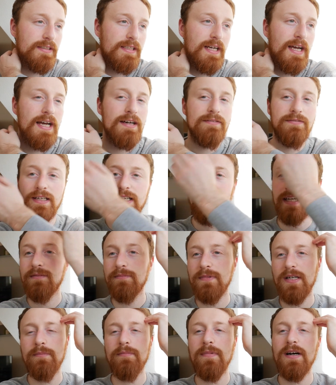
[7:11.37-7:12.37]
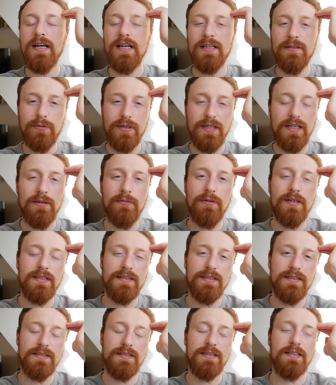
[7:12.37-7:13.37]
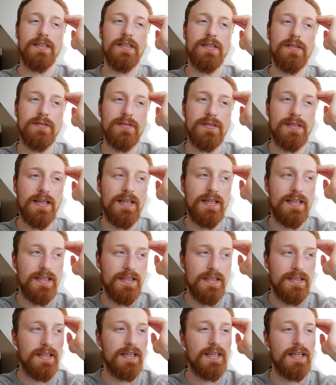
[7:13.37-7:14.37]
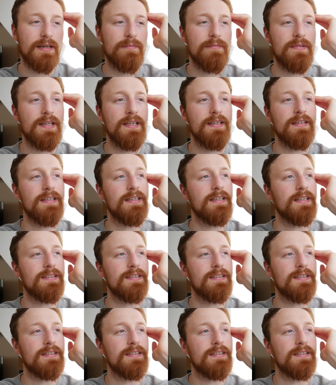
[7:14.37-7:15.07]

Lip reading: I have like in my mind where I want this to go slightly. Like I'm thinking a